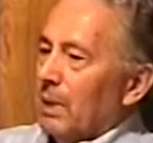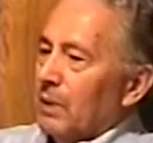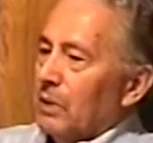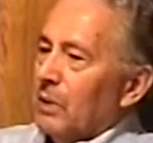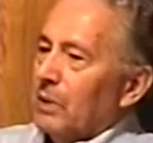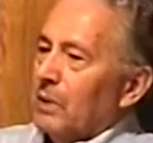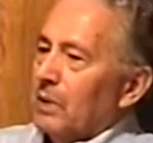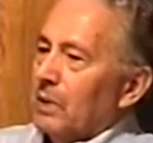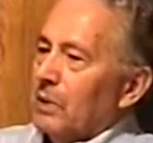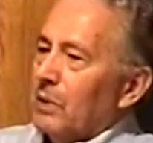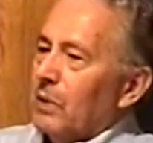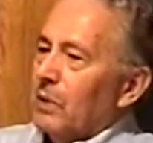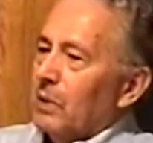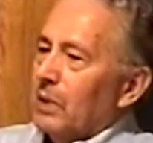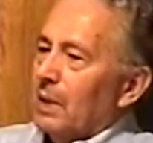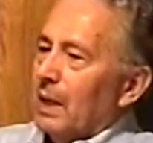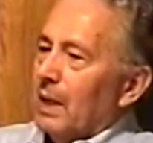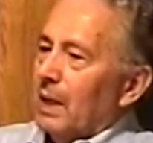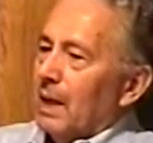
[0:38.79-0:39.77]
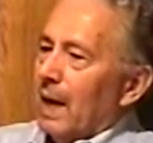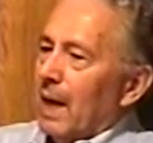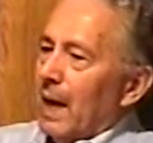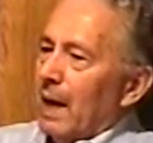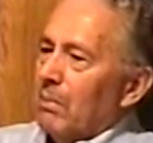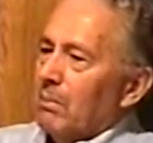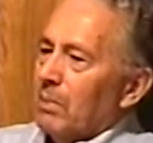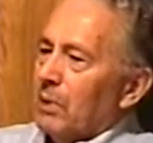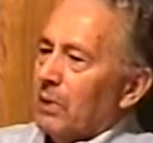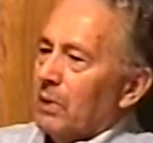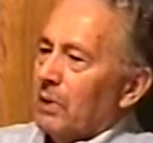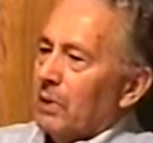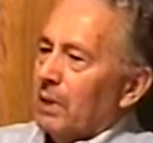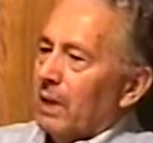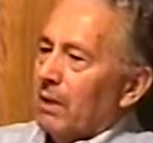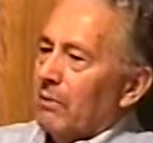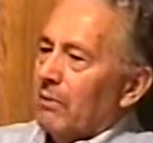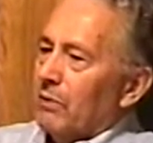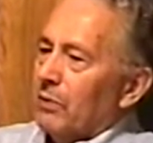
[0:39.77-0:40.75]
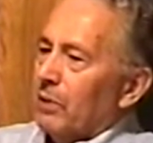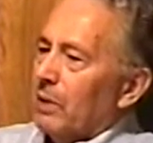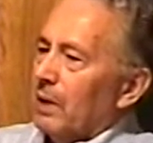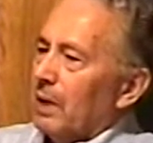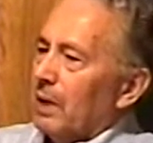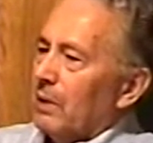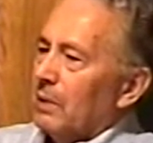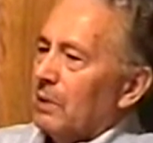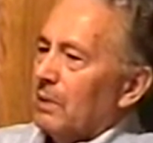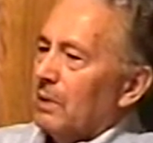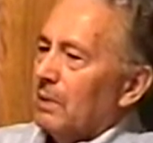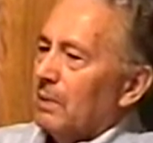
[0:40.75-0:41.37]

You could get a hamburger then for a nickel.